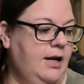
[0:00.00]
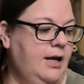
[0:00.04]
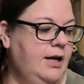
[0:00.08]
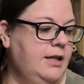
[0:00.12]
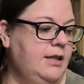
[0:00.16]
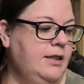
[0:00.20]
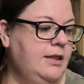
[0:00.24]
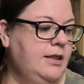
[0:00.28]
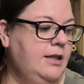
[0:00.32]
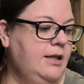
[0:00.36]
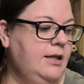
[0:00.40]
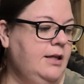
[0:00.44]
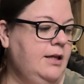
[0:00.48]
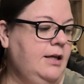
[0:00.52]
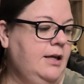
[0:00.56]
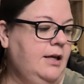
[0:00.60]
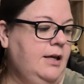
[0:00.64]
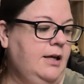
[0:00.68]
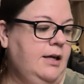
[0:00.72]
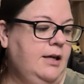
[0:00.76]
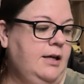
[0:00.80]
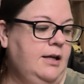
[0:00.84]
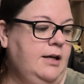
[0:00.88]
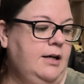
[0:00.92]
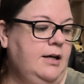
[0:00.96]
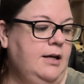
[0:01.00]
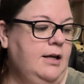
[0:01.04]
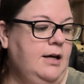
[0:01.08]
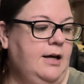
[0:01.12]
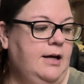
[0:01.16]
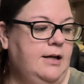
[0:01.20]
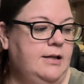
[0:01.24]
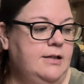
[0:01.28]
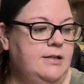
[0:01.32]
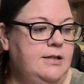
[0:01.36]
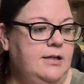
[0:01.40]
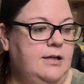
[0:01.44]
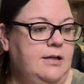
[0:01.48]
And then
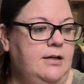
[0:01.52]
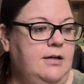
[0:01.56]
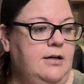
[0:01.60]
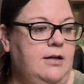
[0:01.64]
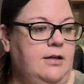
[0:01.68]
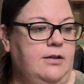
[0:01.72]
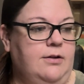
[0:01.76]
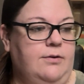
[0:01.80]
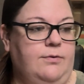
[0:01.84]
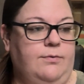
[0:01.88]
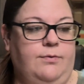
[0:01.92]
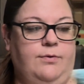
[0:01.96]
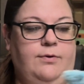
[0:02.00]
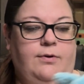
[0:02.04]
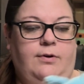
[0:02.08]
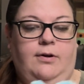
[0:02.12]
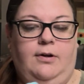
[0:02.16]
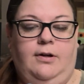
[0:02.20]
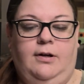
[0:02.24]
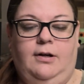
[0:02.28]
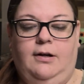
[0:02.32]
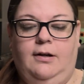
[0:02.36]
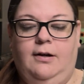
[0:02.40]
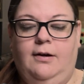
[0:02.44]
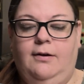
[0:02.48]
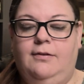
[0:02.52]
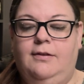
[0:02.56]
I did another one.